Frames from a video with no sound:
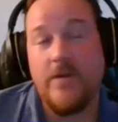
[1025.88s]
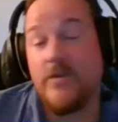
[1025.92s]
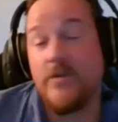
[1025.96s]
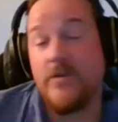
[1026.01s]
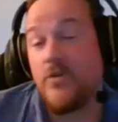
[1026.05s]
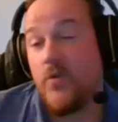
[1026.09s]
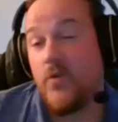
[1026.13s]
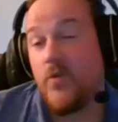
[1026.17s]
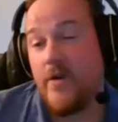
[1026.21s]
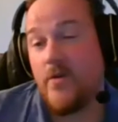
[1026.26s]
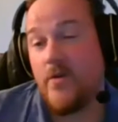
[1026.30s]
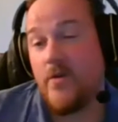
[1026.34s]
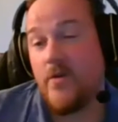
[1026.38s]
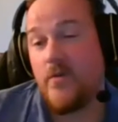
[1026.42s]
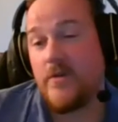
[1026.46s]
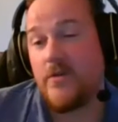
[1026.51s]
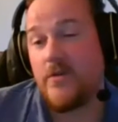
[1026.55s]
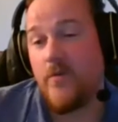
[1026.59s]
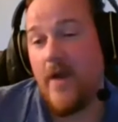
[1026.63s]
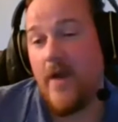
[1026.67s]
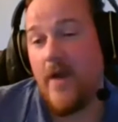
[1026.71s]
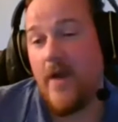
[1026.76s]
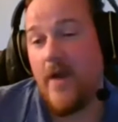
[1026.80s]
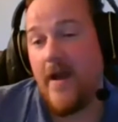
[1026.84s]
when Twitter
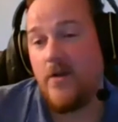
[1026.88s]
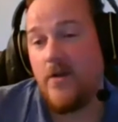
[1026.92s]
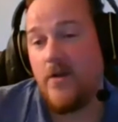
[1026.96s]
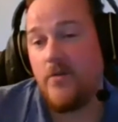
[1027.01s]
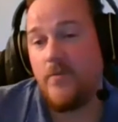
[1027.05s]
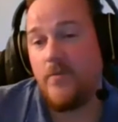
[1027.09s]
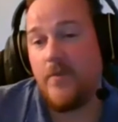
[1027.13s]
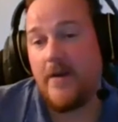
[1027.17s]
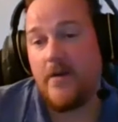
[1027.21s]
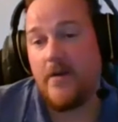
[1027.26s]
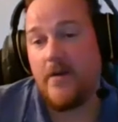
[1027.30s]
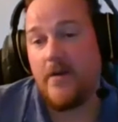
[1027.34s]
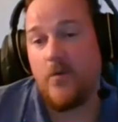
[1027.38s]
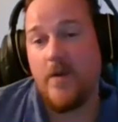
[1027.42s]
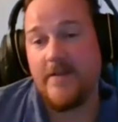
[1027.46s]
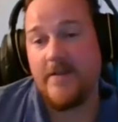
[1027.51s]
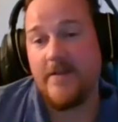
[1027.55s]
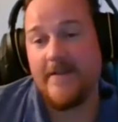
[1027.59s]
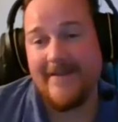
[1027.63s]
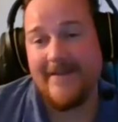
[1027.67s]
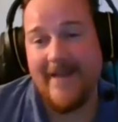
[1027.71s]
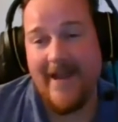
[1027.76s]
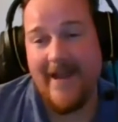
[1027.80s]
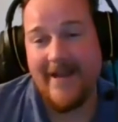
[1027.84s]
was around, but it
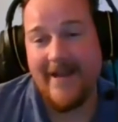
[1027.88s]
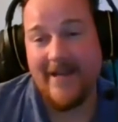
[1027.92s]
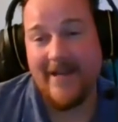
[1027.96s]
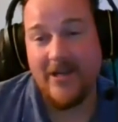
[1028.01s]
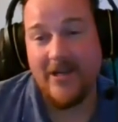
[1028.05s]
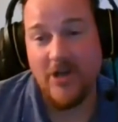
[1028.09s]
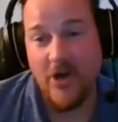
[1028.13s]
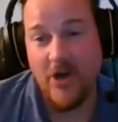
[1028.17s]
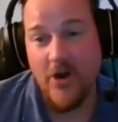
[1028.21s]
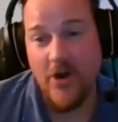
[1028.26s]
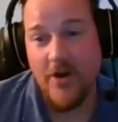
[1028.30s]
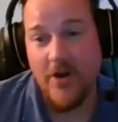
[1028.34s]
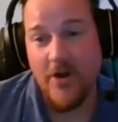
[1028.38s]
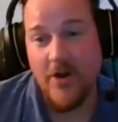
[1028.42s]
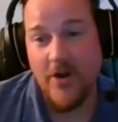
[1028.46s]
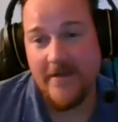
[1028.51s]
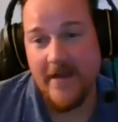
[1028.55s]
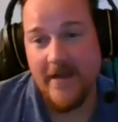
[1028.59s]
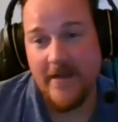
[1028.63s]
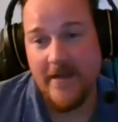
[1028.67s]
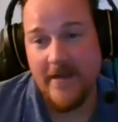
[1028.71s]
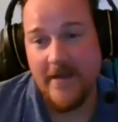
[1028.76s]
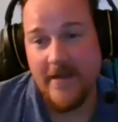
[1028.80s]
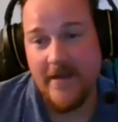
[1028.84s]
wasn't like
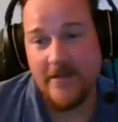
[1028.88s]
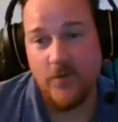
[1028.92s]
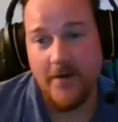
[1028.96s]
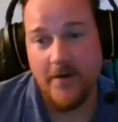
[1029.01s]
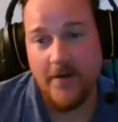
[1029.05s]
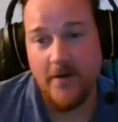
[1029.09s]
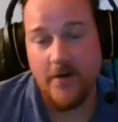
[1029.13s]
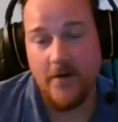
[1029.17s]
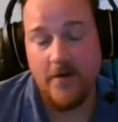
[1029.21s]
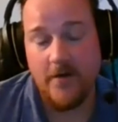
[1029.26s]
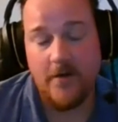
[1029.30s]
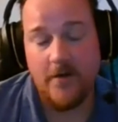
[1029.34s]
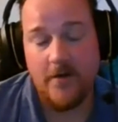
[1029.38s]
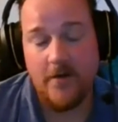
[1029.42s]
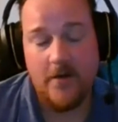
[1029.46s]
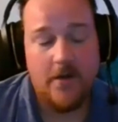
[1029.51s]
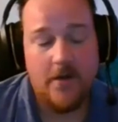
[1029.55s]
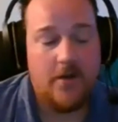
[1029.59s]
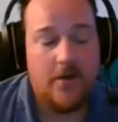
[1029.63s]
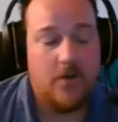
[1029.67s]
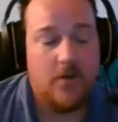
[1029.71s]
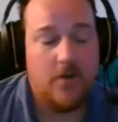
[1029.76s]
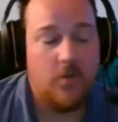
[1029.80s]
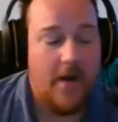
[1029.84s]
current day Twitter
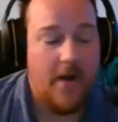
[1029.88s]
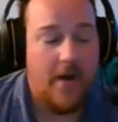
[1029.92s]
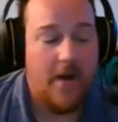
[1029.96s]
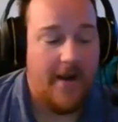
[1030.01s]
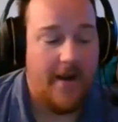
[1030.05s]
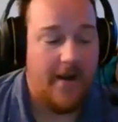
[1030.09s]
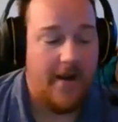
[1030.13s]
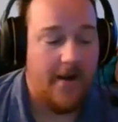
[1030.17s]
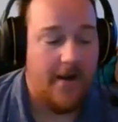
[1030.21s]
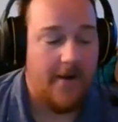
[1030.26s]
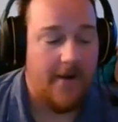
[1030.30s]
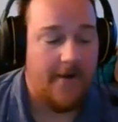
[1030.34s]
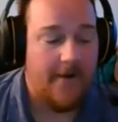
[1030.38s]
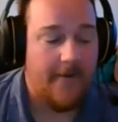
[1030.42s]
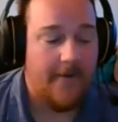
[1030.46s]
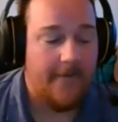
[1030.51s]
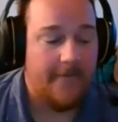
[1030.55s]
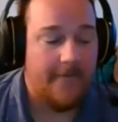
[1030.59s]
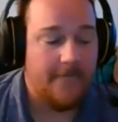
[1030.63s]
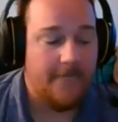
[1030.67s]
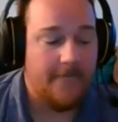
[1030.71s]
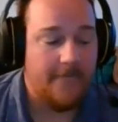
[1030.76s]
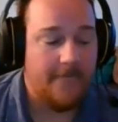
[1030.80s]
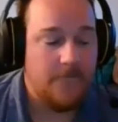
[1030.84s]

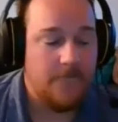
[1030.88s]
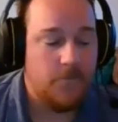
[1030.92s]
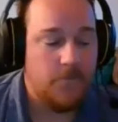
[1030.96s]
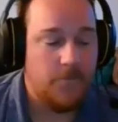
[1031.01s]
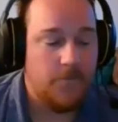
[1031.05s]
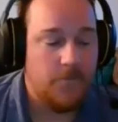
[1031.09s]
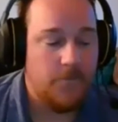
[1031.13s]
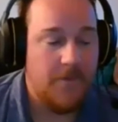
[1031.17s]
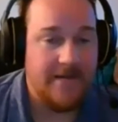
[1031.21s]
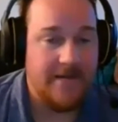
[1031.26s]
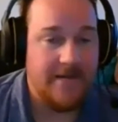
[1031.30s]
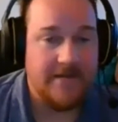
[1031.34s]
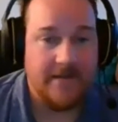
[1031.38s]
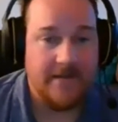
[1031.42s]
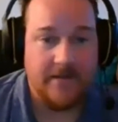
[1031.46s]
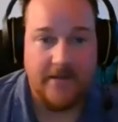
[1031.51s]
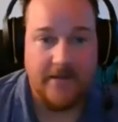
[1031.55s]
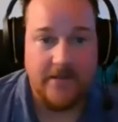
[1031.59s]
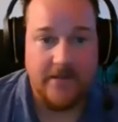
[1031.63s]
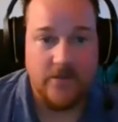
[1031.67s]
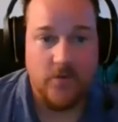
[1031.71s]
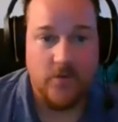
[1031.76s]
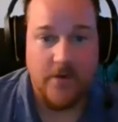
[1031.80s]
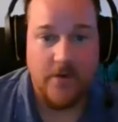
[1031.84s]
where
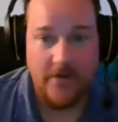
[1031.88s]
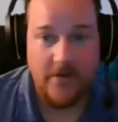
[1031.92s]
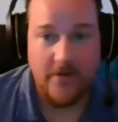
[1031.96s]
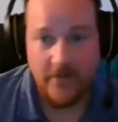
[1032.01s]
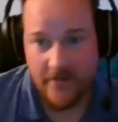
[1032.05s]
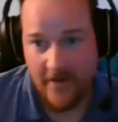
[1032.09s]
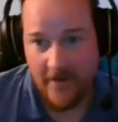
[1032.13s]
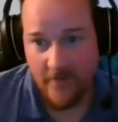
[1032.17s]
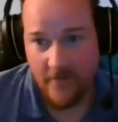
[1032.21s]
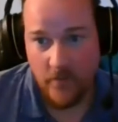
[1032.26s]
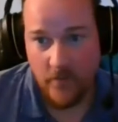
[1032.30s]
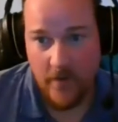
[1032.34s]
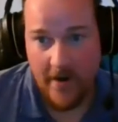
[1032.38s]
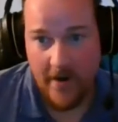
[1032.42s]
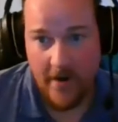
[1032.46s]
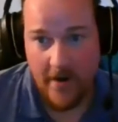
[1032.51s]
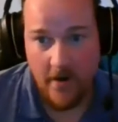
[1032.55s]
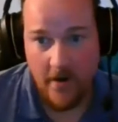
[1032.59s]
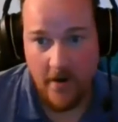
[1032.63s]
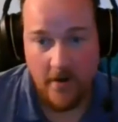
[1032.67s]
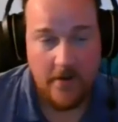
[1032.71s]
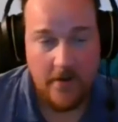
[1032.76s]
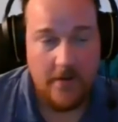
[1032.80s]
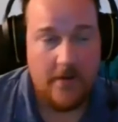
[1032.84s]
basically Twitter's
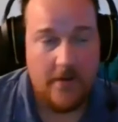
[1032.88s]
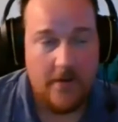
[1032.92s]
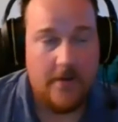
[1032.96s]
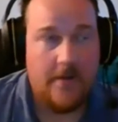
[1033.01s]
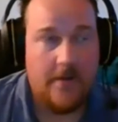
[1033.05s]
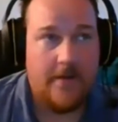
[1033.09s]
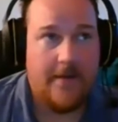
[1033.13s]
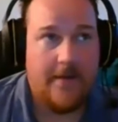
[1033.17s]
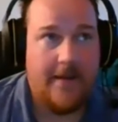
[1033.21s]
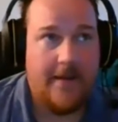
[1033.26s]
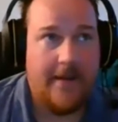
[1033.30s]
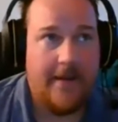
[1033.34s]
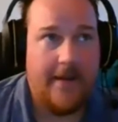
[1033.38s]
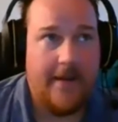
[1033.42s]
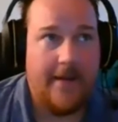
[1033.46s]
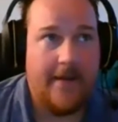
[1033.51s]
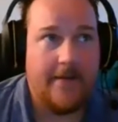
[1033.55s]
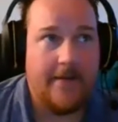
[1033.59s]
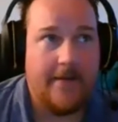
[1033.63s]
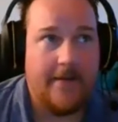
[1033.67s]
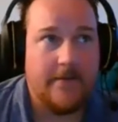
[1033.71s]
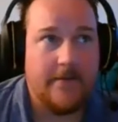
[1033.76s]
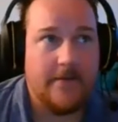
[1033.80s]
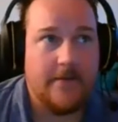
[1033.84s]
everywhere.
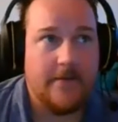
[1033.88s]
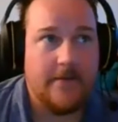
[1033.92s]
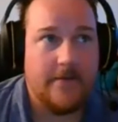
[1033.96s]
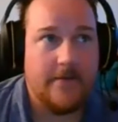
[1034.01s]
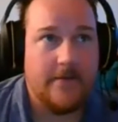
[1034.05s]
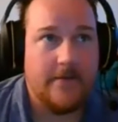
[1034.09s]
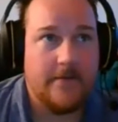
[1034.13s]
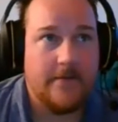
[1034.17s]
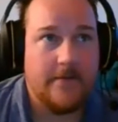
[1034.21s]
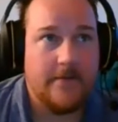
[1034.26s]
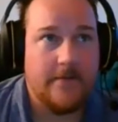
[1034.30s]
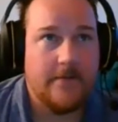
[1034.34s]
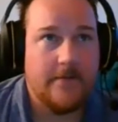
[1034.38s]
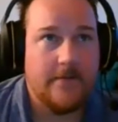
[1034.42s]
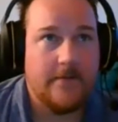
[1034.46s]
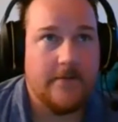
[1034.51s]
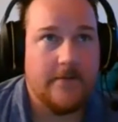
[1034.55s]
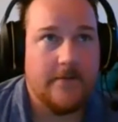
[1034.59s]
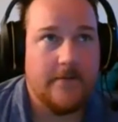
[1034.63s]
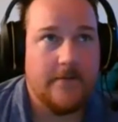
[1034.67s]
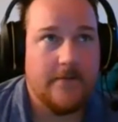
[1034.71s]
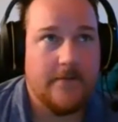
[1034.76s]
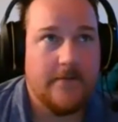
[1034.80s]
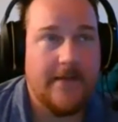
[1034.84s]
And
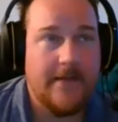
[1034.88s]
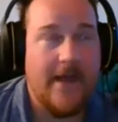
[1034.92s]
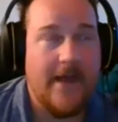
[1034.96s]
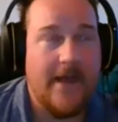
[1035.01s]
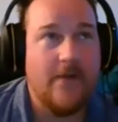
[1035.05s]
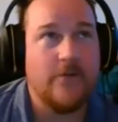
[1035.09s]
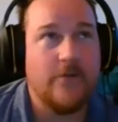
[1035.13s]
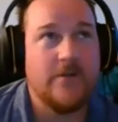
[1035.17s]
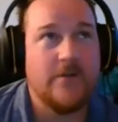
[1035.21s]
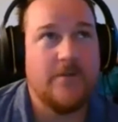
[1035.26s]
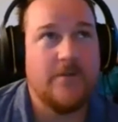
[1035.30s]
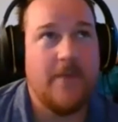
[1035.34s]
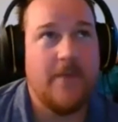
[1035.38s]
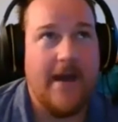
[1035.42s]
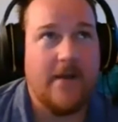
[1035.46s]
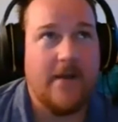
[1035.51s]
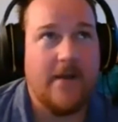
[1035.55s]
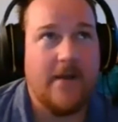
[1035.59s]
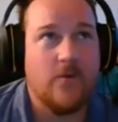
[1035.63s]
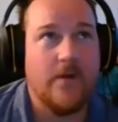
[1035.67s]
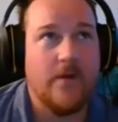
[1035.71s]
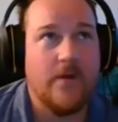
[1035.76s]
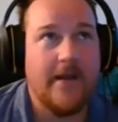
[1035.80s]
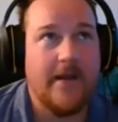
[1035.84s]
that was
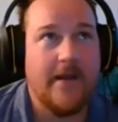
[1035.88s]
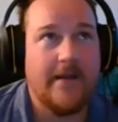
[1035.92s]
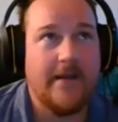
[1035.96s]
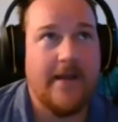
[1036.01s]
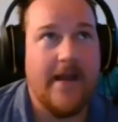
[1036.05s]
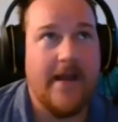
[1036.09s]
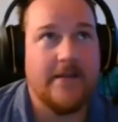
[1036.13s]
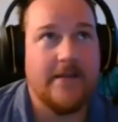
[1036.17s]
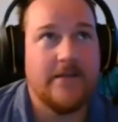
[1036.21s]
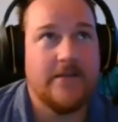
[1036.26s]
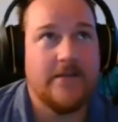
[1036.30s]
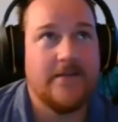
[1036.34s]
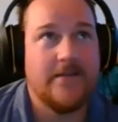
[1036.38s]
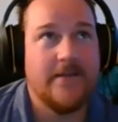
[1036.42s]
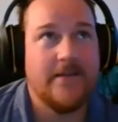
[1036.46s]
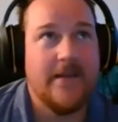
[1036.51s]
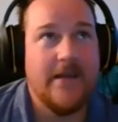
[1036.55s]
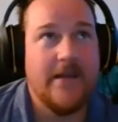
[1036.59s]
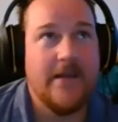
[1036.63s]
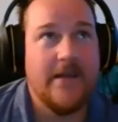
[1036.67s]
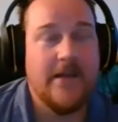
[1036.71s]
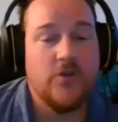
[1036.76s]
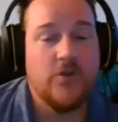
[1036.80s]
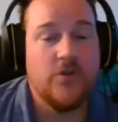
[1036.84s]
back when I
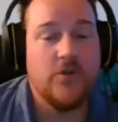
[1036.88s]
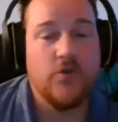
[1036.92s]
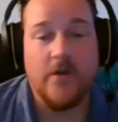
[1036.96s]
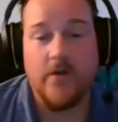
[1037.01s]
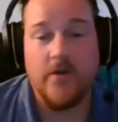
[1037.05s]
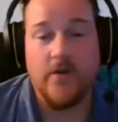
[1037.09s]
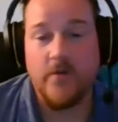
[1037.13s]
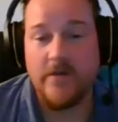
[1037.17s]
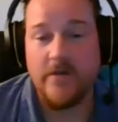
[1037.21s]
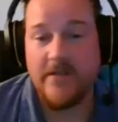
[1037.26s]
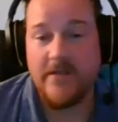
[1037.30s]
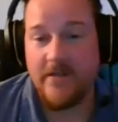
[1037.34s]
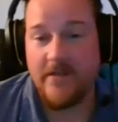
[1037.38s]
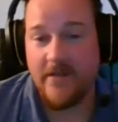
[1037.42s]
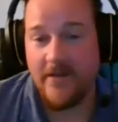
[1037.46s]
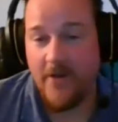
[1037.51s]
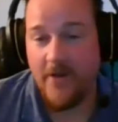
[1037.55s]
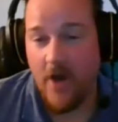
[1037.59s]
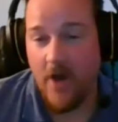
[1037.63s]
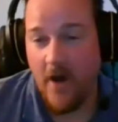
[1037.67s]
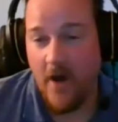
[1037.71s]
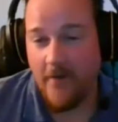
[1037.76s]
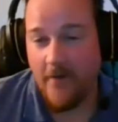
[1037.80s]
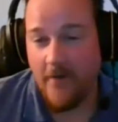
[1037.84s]
guess Twitter was
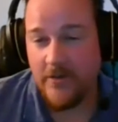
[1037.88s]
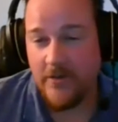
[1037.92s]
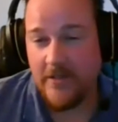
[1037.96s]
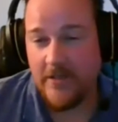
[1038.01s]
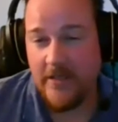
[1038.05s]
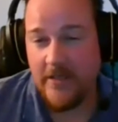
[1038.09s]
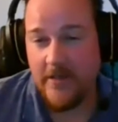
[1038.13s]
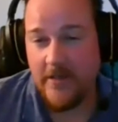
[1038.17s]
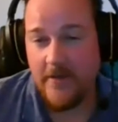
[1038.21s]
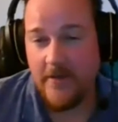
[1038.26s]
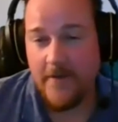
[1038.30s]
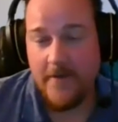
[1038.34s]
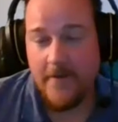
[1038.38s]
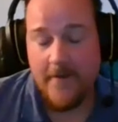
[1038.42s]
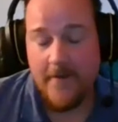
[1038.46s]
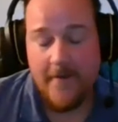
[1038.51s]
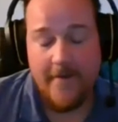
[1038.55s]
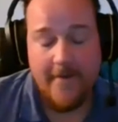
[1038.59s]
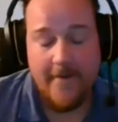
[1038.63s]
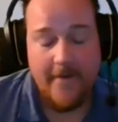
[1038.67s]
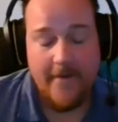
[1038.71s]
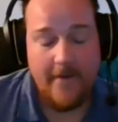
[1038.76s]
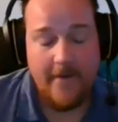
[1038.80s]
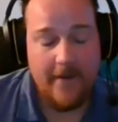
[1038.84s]
still a novelty
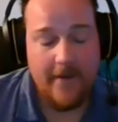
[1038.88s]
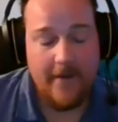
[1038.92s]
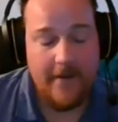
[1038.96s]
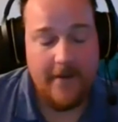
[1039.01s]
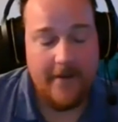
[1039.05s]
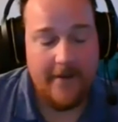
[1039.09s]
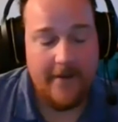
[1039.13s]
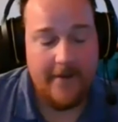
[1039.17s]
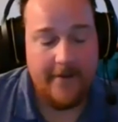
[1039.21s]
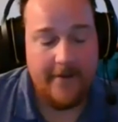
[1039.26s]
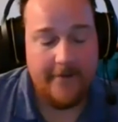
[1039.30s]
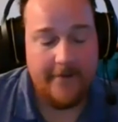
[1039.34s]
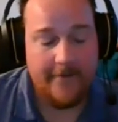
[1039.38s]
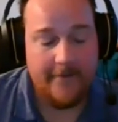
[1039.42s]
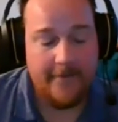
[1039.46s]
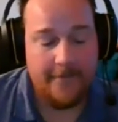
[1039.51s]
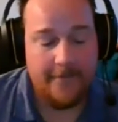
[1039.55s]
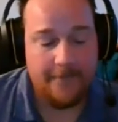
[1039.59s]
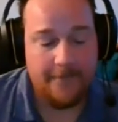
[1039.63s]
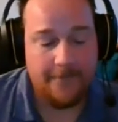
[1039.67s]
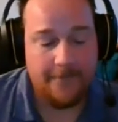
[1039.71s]
and